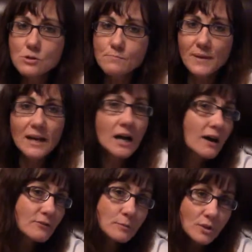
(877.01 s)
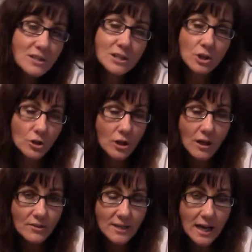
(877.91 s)
being comfortable isn't good
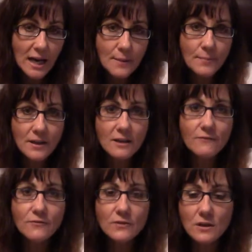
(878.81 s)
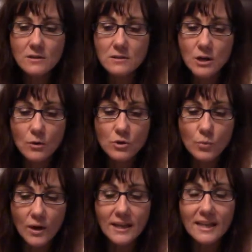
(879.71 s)
all the time, but if you
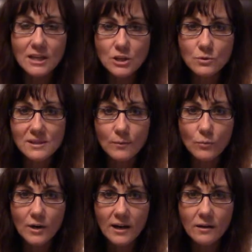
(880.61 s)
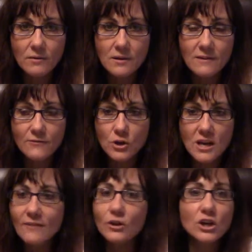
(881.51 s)
want to get into somewhere, if you're
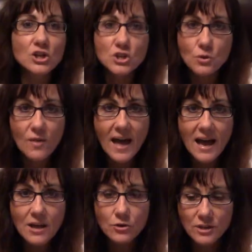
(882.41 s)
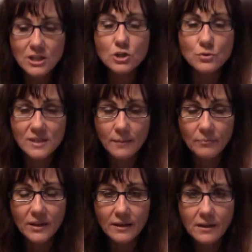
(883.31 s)
never going to do that, you need to do
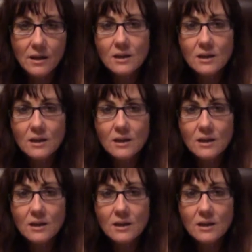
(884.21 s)
something.